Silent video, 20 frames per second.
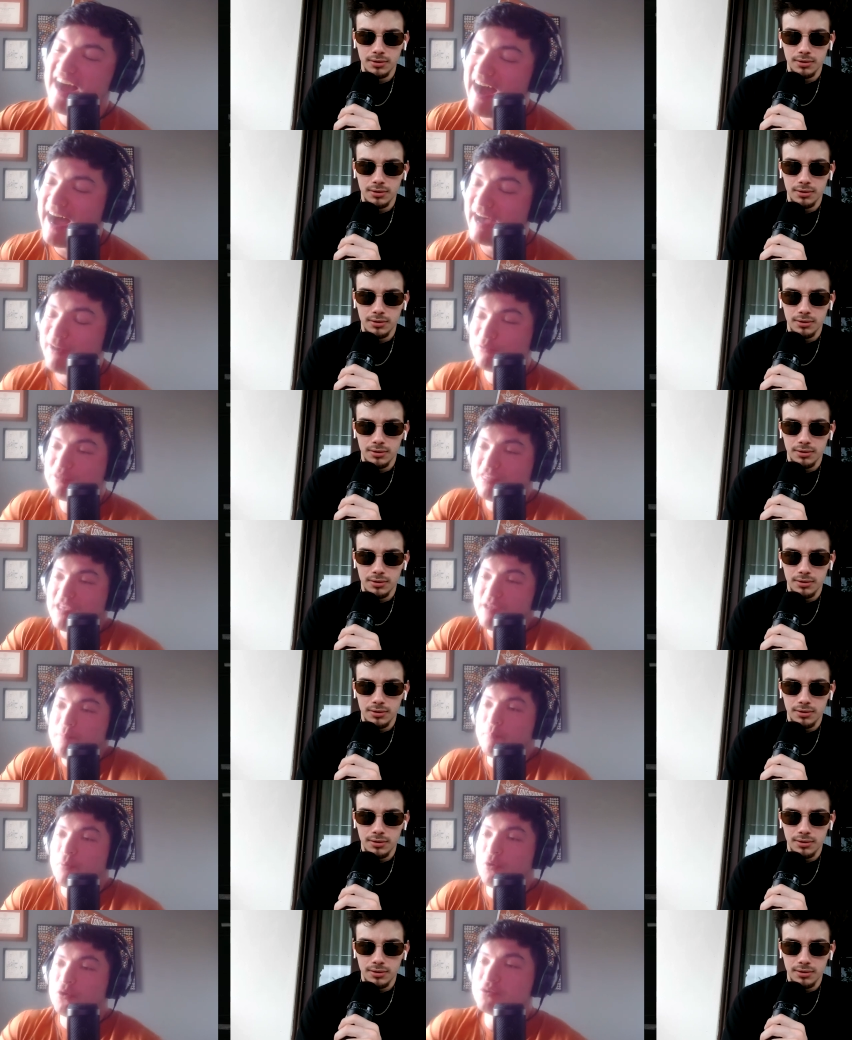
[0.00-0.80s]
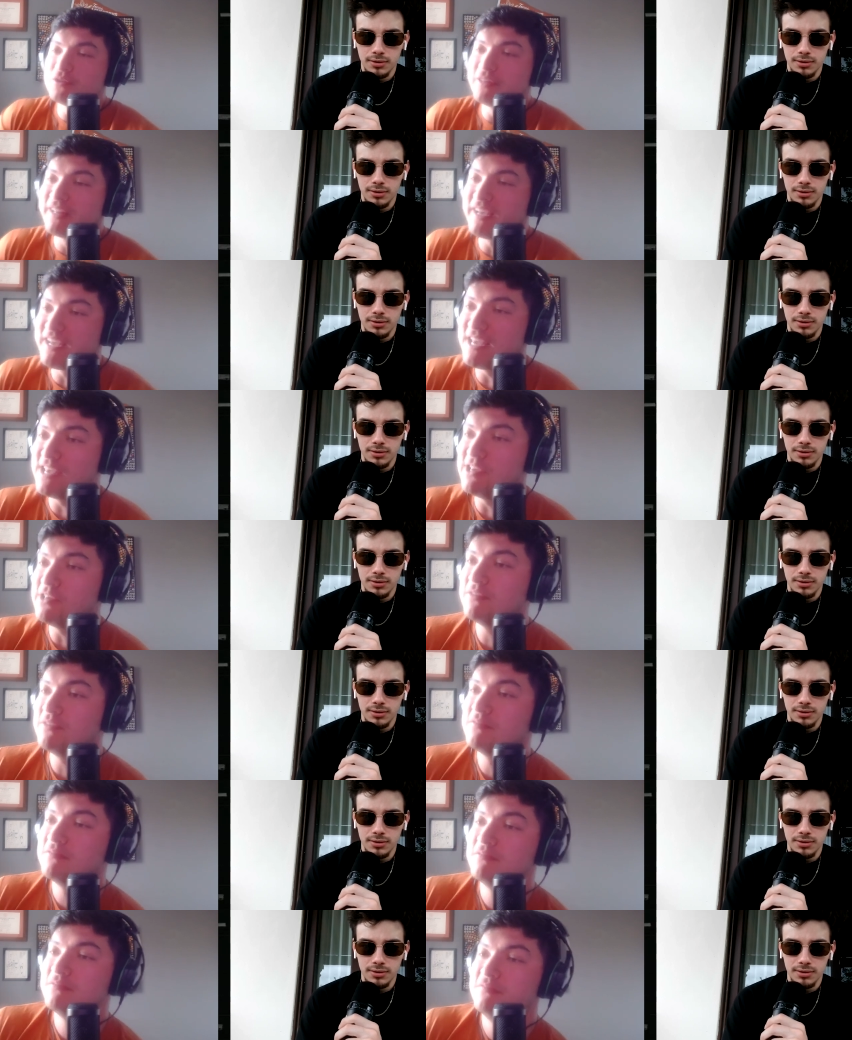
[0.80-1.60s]
Speaker 1: I don't think Burnley
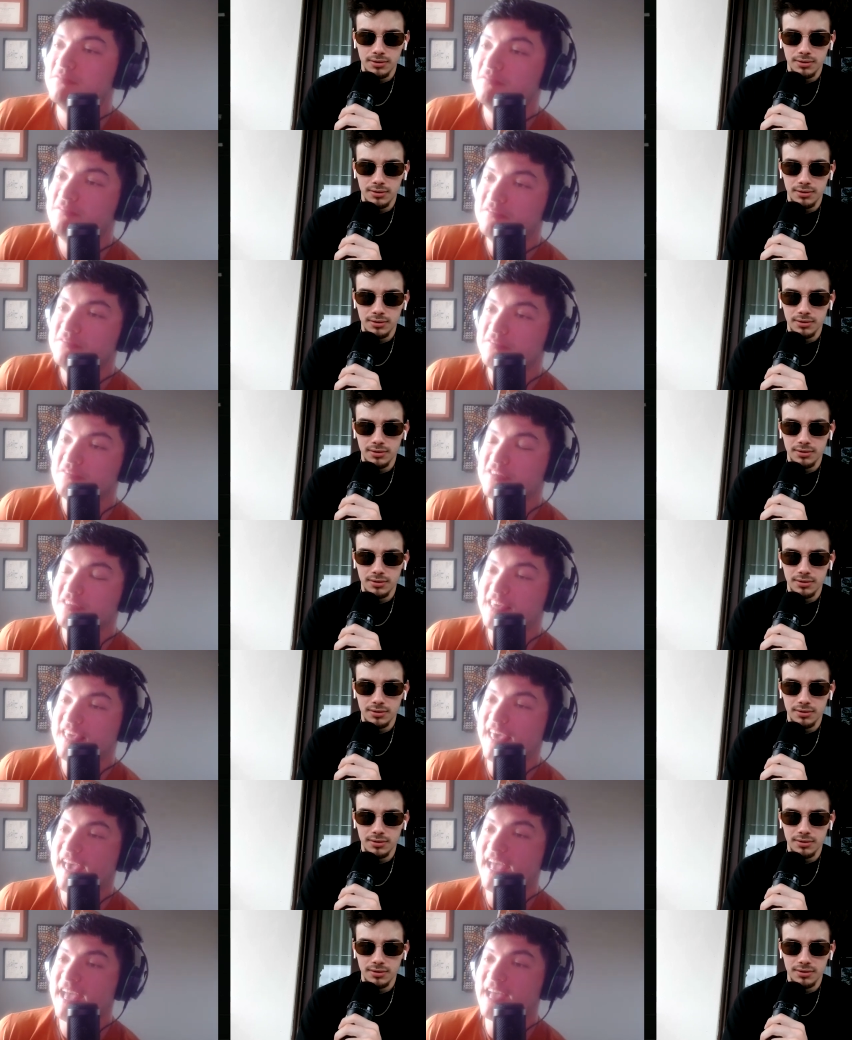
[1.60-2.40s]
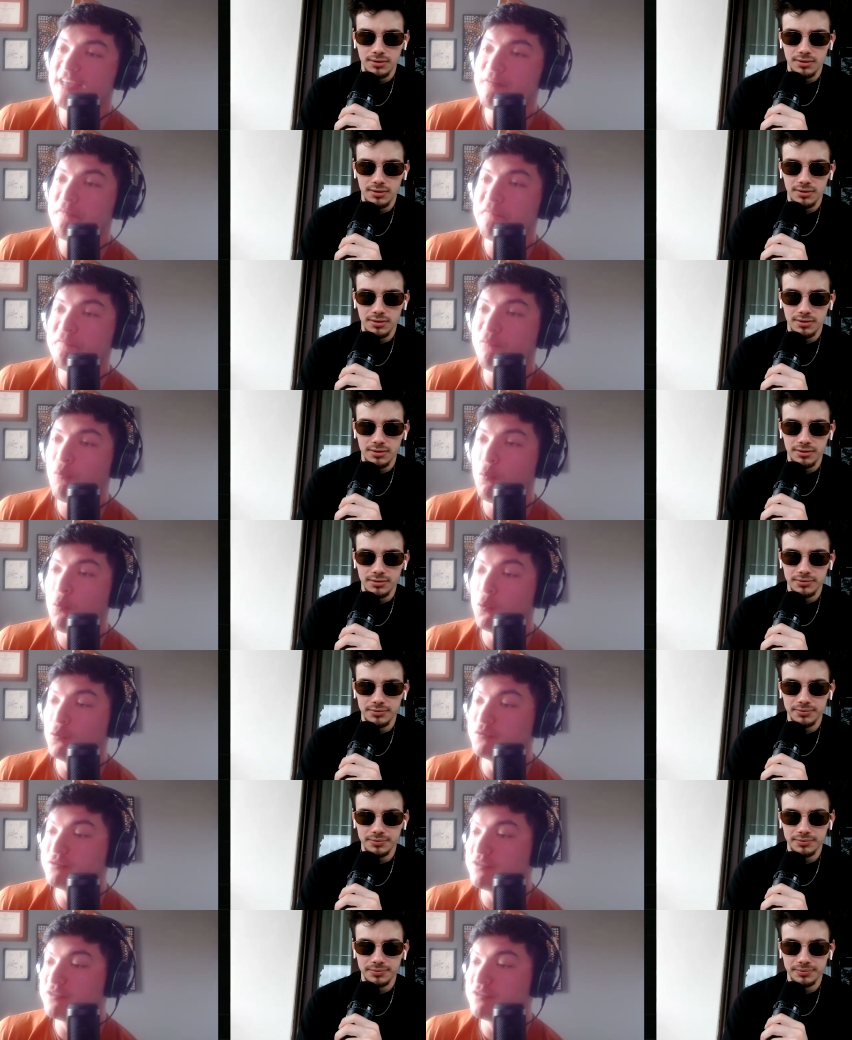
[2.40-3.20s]
can
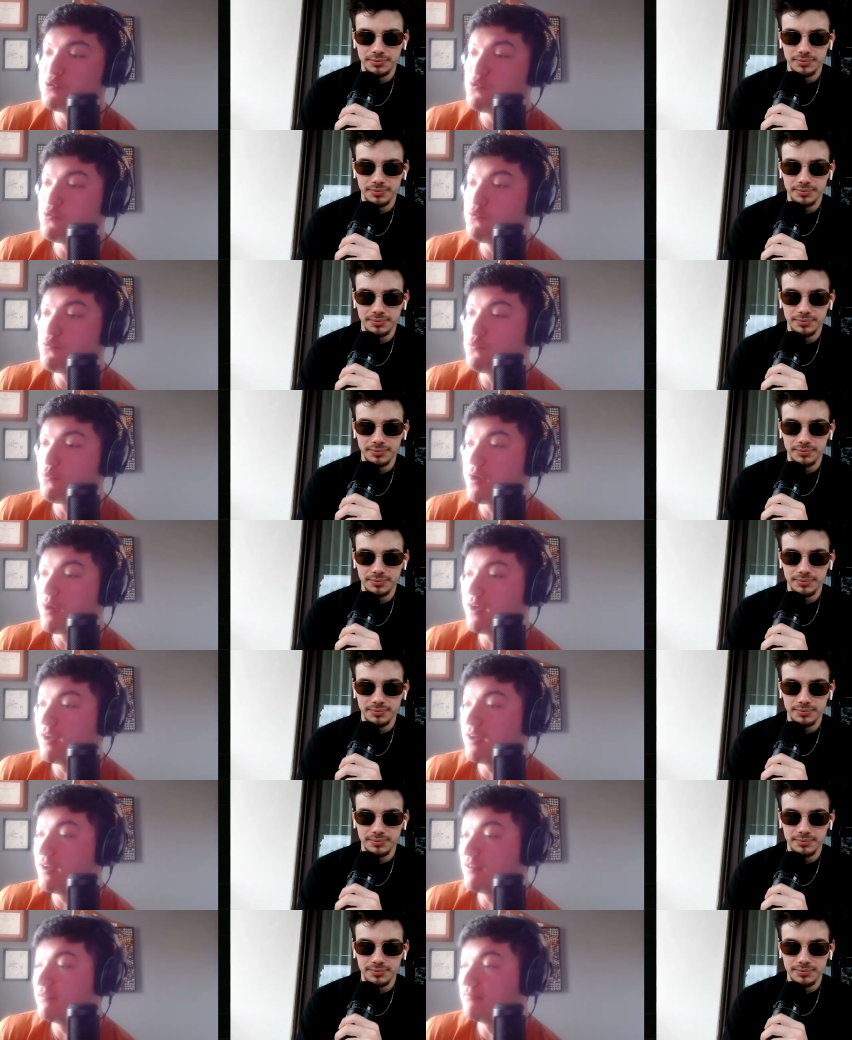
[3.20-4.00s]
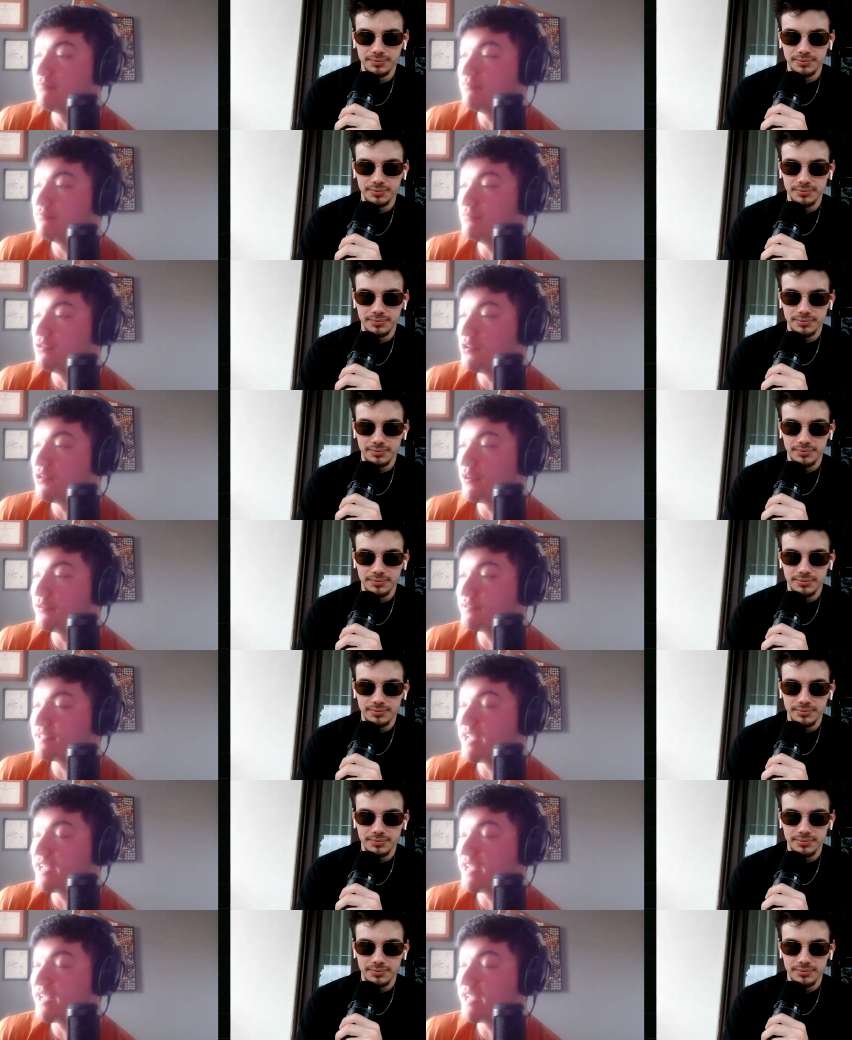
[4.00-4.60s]
afford to, you know,